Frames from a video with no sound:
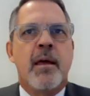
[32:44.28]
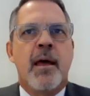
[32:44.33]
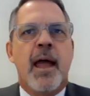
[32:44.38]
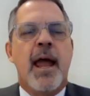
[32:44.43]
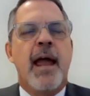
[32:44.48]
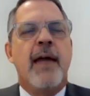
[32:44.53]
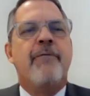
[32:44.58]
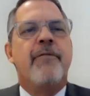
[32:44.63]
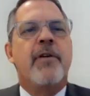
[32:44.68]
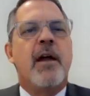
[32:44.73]

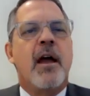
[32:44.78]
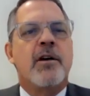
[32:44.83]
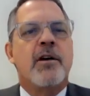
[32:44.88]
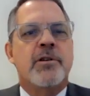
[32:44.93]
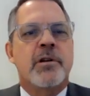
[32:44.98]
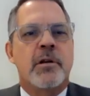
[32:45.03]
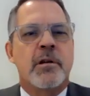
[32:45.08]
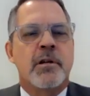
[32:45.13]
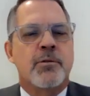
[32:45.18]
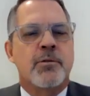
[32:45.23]

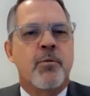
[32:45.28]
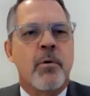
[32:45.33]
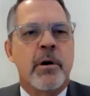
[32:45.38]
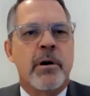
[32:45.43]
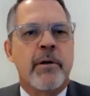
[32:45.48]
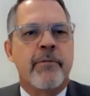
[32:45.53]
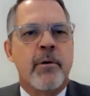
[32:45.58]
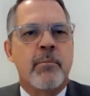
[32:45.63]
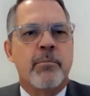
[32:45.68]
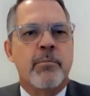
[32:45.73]
aviation is one
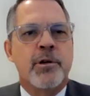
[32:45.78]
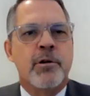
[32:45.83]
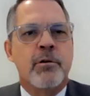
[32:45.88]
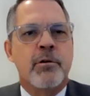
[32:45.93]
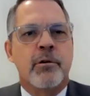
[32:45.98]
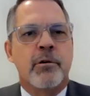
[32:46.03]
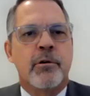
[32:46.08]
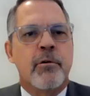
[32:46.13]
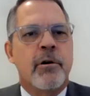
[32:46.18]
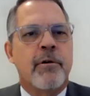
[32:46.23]
of them too.
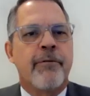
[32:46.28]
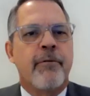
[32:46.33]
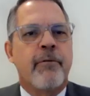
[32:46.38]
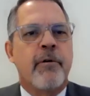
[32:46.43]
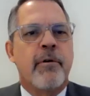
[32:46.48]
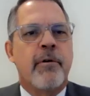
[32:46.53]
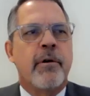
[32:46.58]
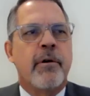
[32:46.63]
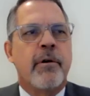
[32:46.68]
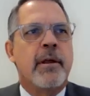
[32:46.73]
In order
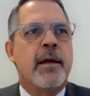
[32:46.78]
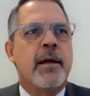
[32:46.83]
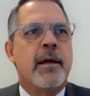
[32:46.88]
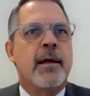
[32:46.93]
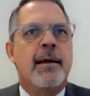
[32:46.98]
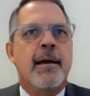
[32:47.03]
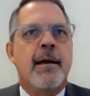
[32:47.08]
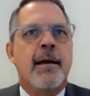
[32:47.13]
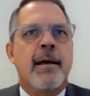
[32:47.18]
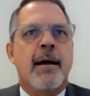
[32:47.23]
for the